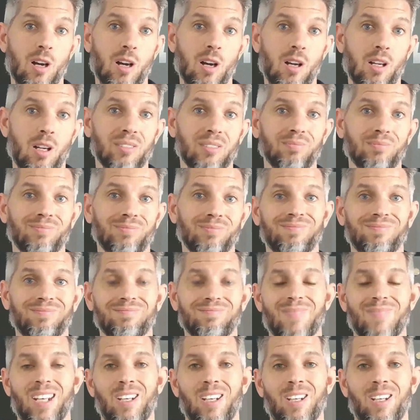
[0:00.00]
a call.
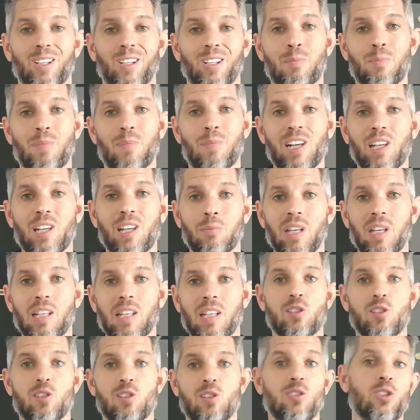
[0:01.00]
Committing
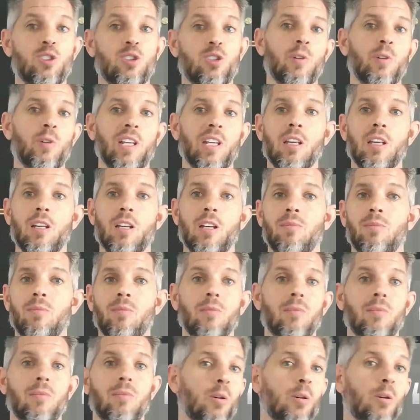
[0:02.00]
means doing it.
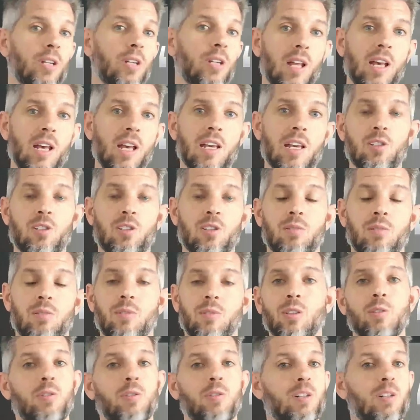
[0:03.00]
No delays.
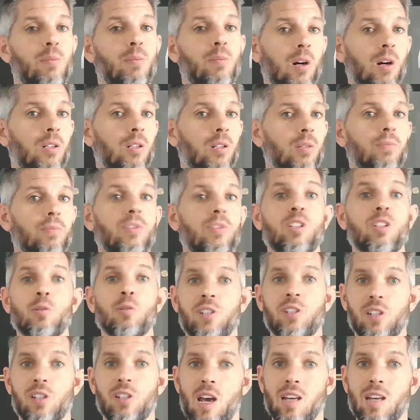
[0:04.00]
Don't do it tomorrow. Do
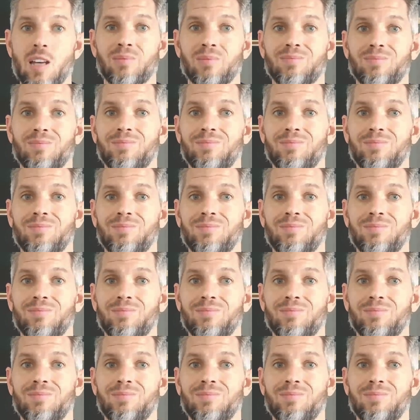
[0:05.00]
it today.